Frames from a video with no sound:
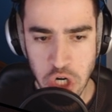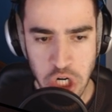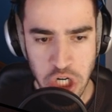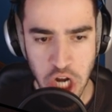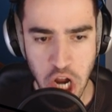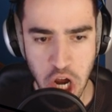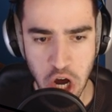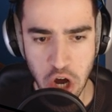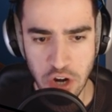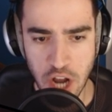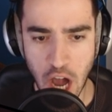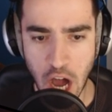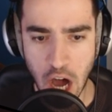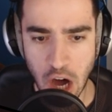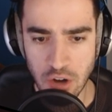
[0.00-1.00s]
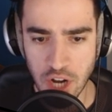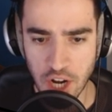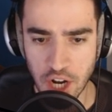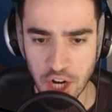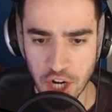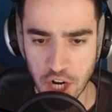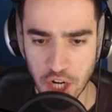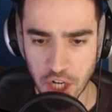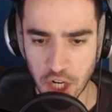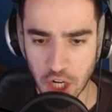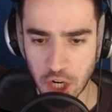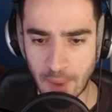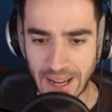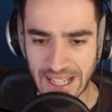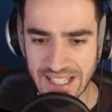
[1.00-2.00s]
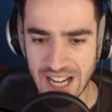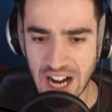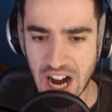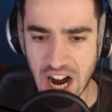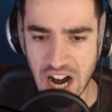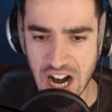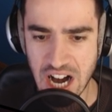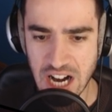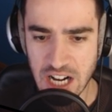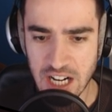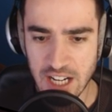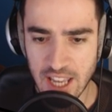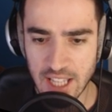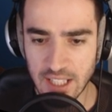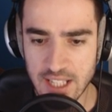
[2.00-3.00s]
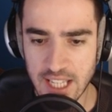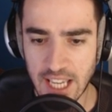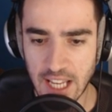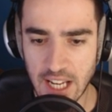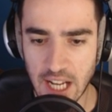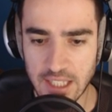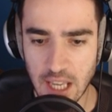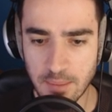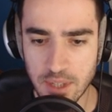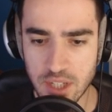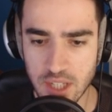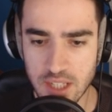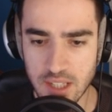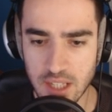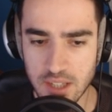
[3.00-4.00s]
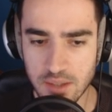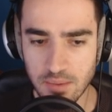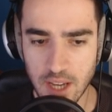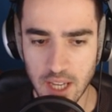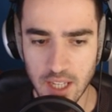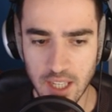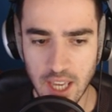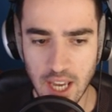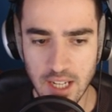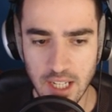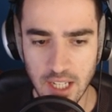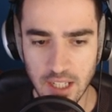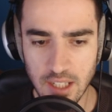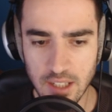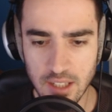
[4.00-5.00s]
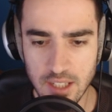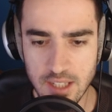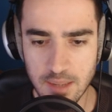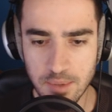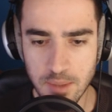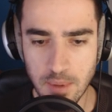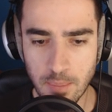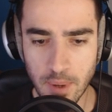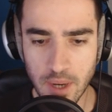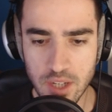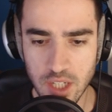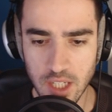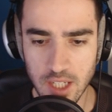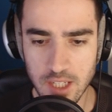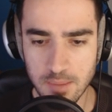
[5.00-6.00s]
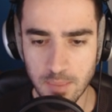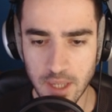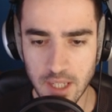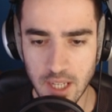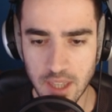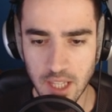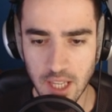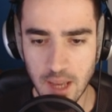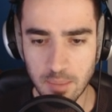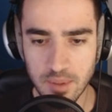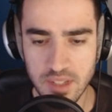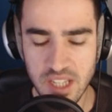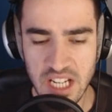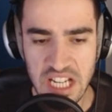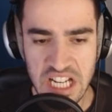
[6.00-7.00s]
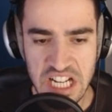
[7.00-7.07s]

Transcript: No, no, no, no, no, no, no, no, my guitar! At least he cannot damage us this way, can he? He seems to be punching us, but nothing happens.